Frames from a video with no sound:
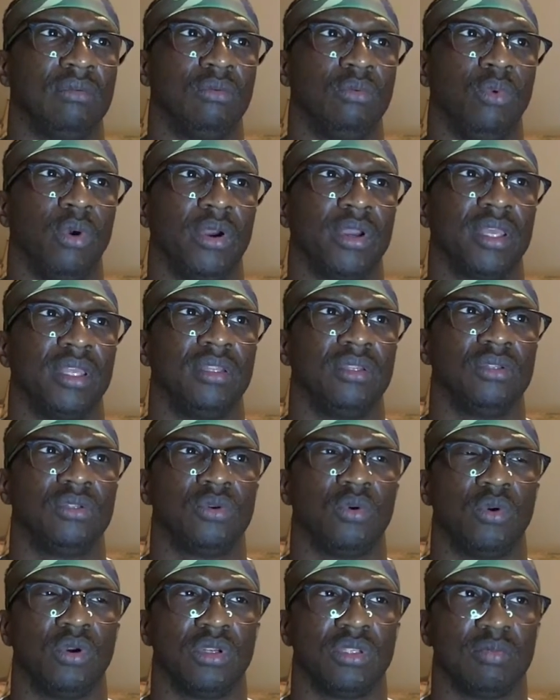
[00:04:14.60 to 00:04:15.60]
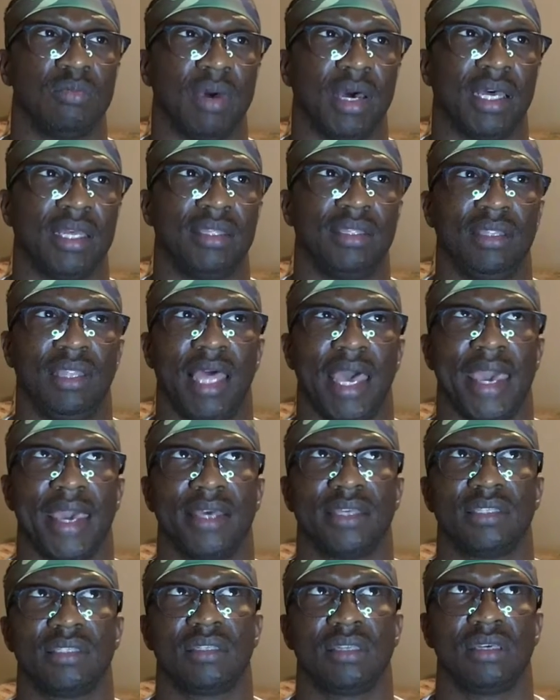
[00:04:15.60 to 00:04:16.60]
working towards my
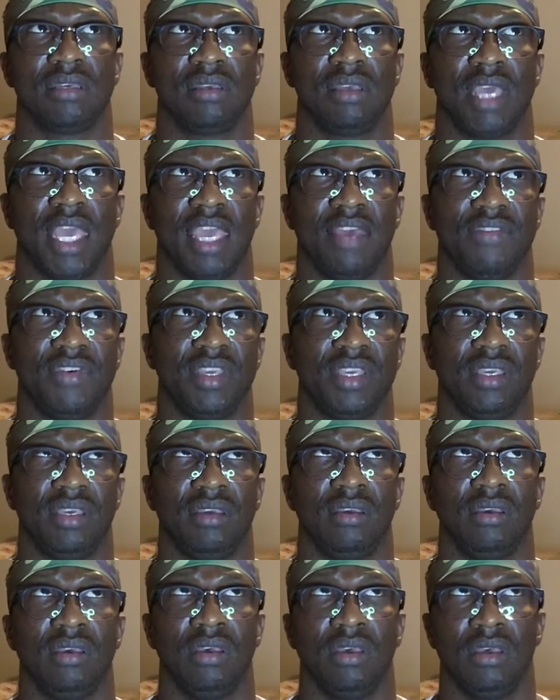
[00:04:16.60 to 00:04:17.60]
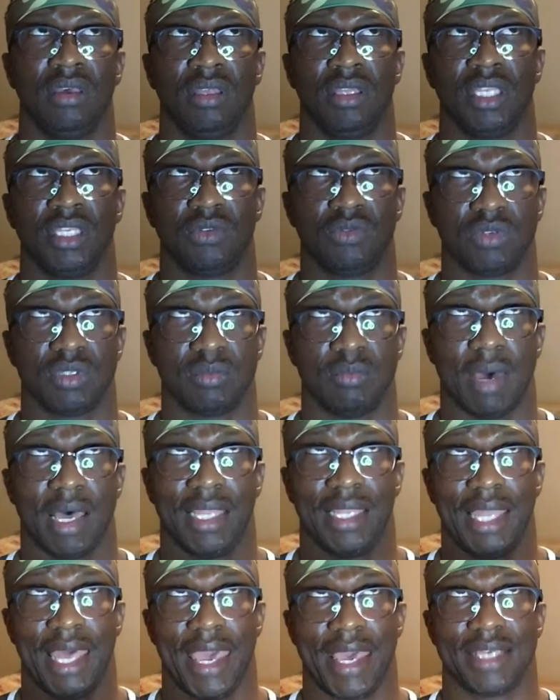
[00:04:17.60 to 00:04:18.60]
last heavy. This was my
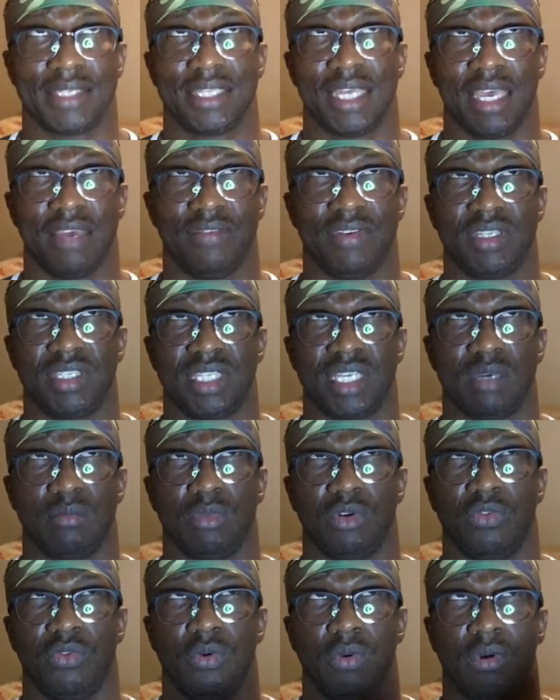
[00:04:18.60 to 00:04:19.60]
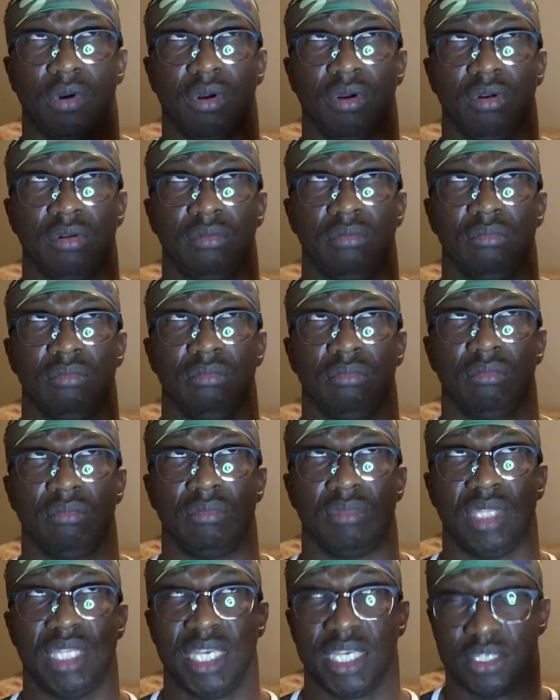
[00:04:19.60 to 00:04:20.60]
last heavy set before
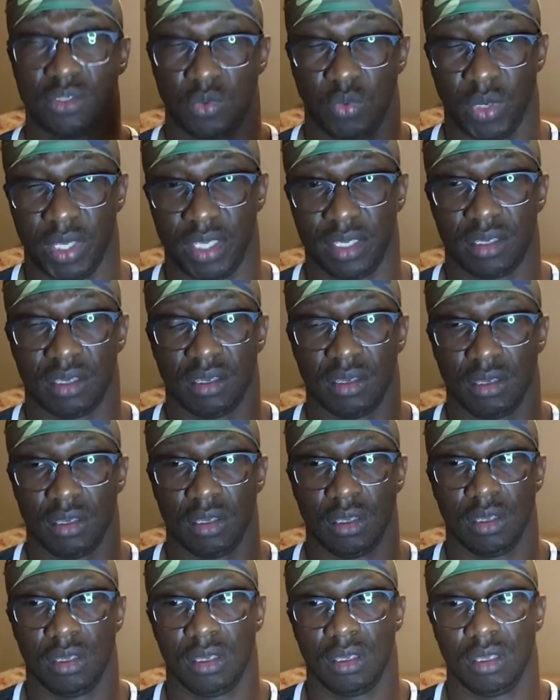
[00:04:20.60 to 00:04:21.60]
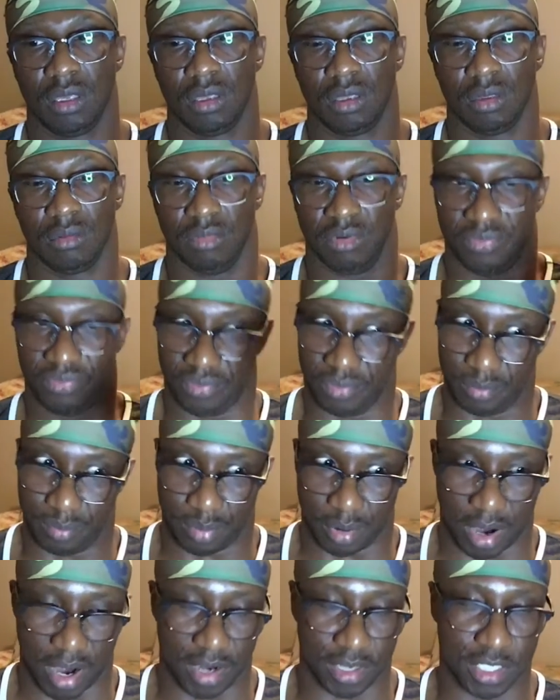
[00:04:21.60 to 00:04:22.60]
this week. Before,
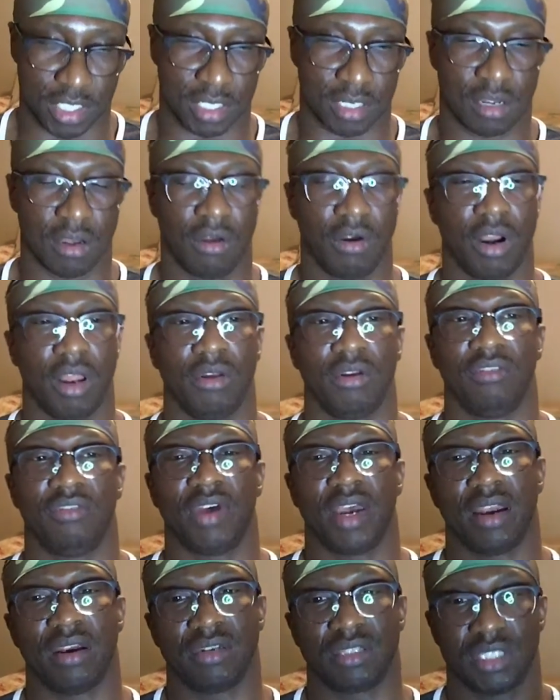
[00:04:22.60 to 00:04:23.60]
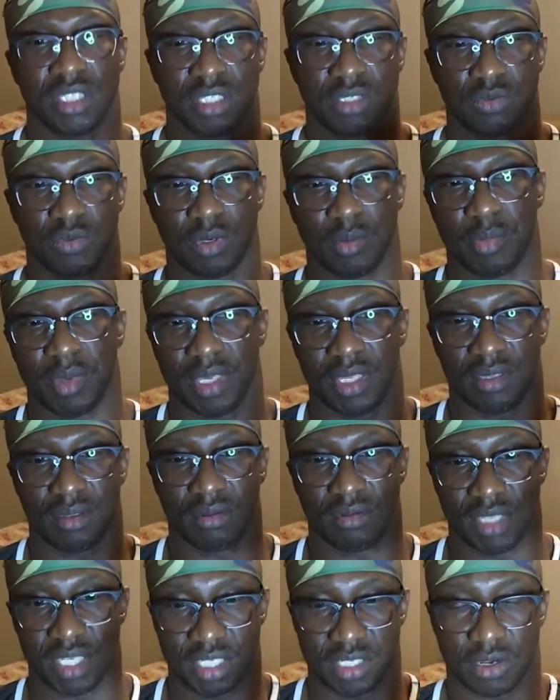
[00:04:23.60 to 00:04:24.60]
prior to the coronavirus,
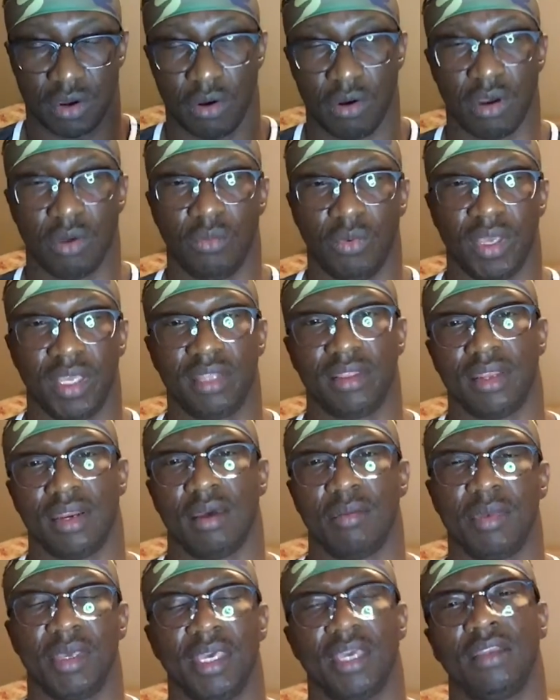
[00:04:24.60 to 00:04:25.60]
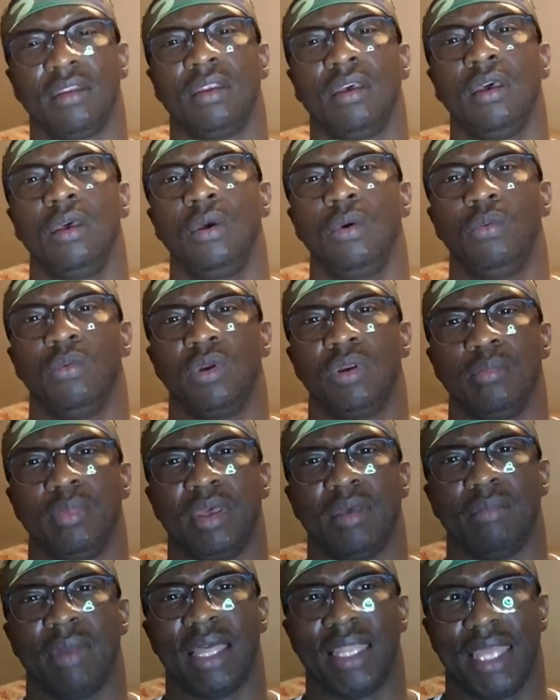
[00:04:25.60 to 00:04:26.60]
this current week that I'm in would have
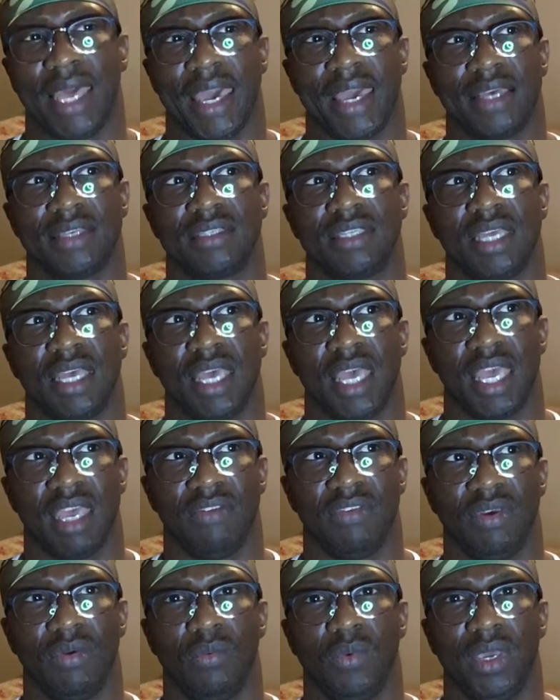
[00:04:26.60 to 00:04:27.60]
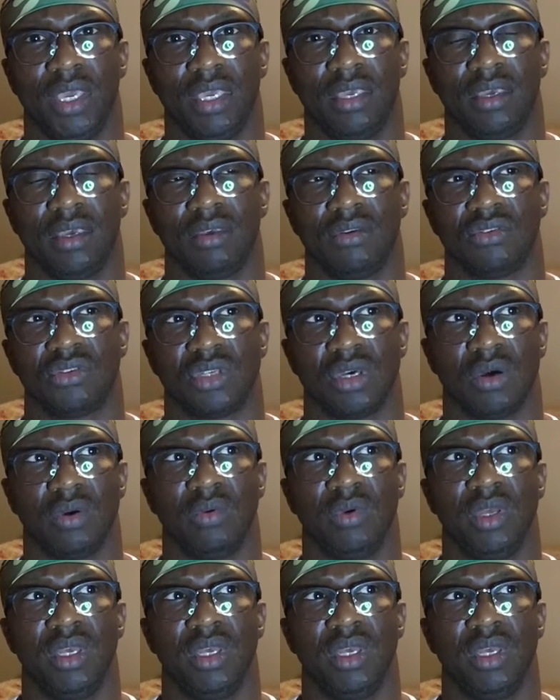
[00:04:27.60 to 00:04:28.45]
been my last heavy week. So